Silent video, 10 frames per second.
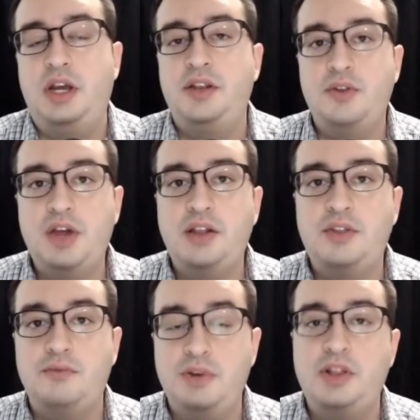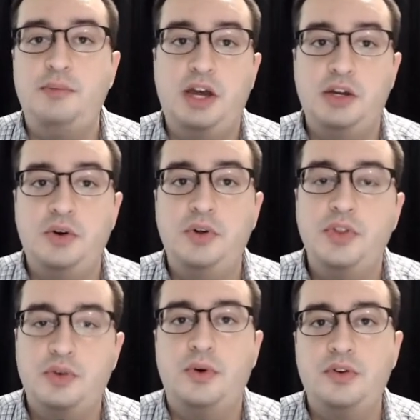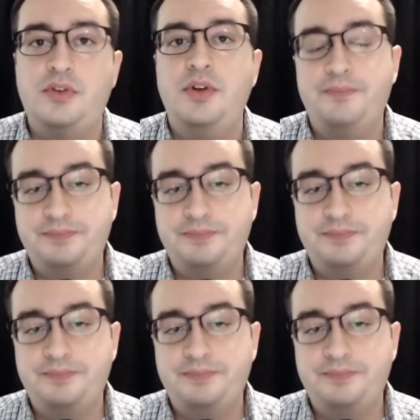And so that's really my goal in this course.